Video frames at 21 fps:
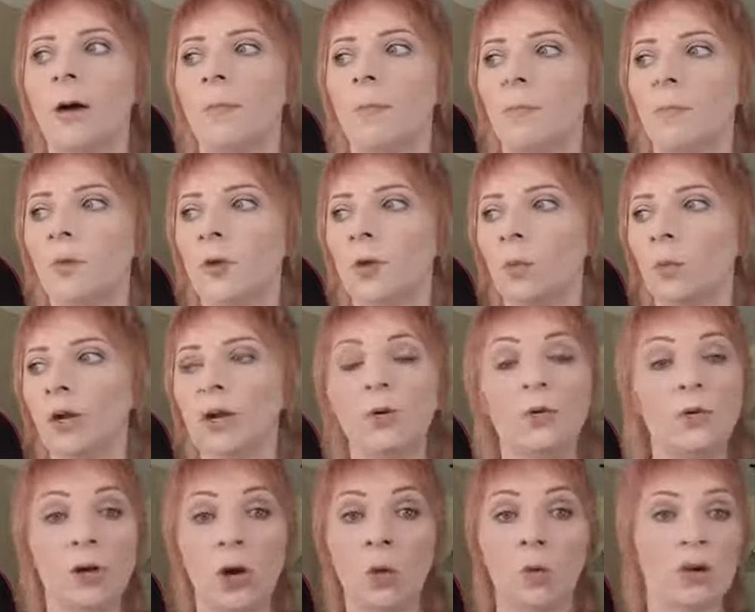We
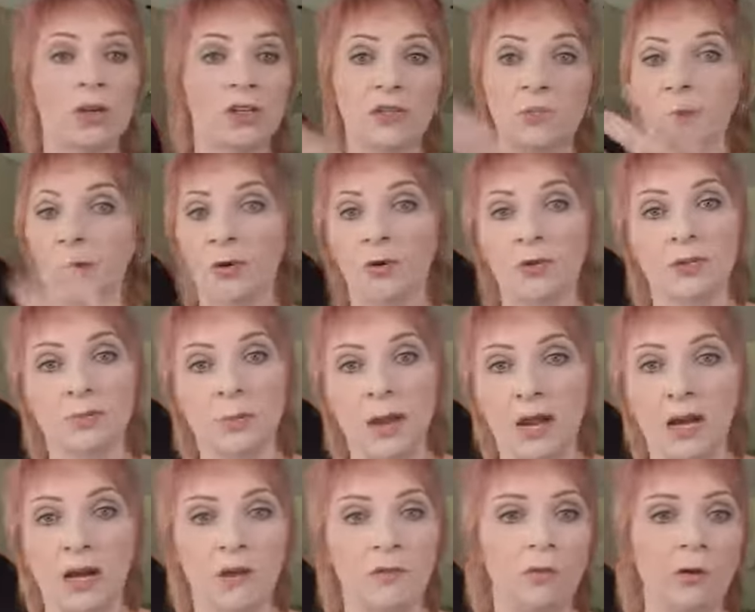don't know what a spirit is
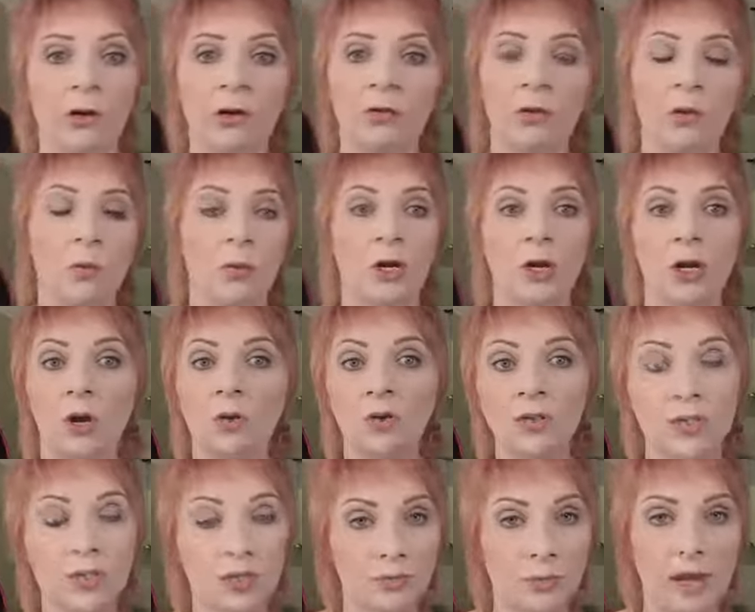made of. We don't know what a
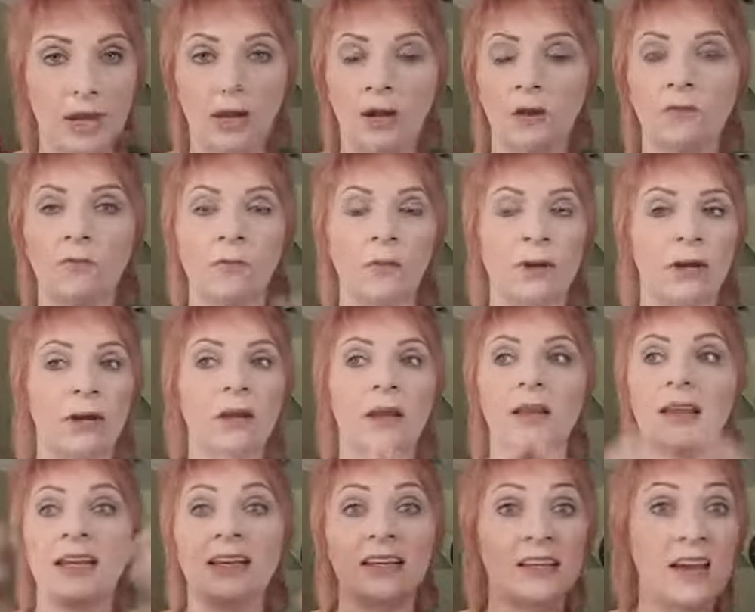ghost is made of.
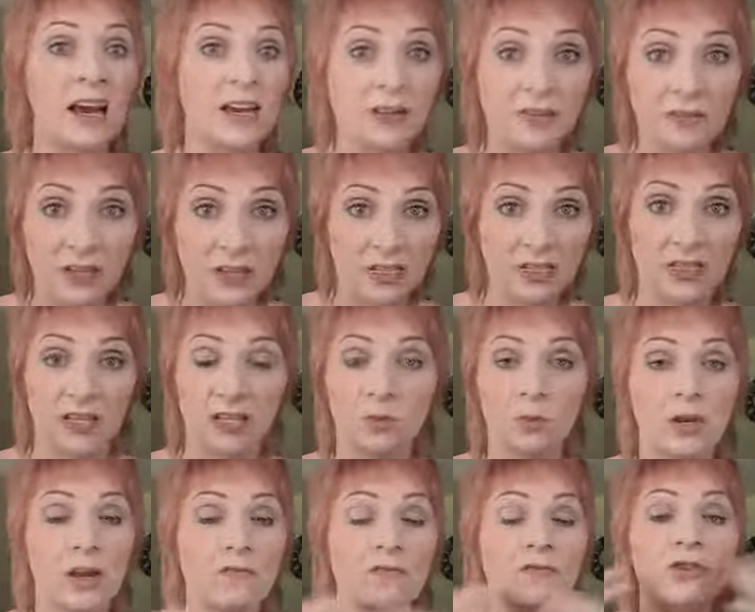None of these things.
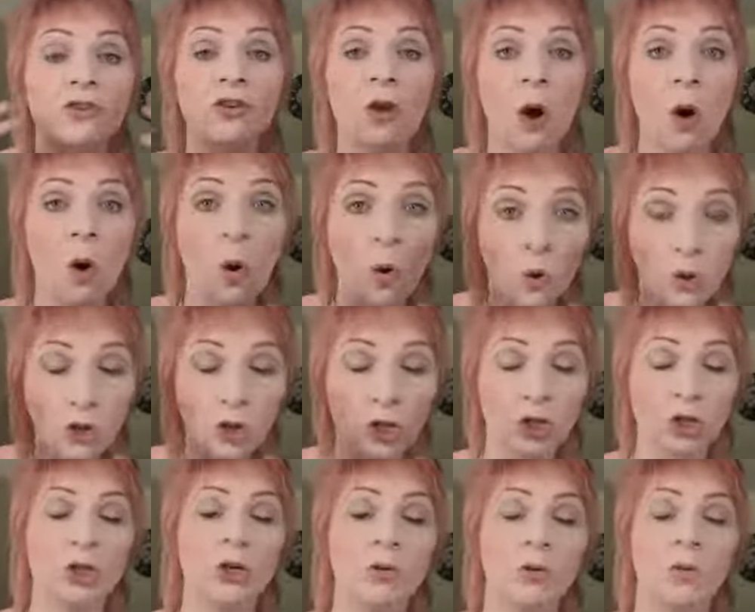We have no
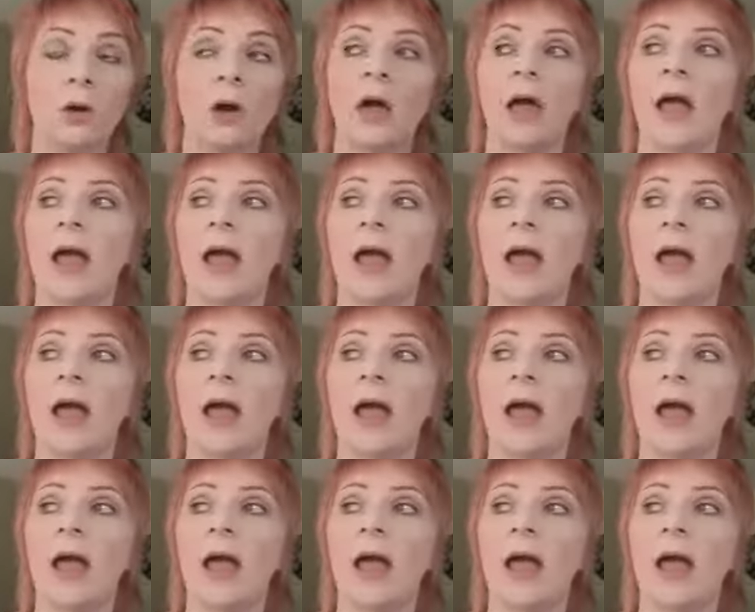clue.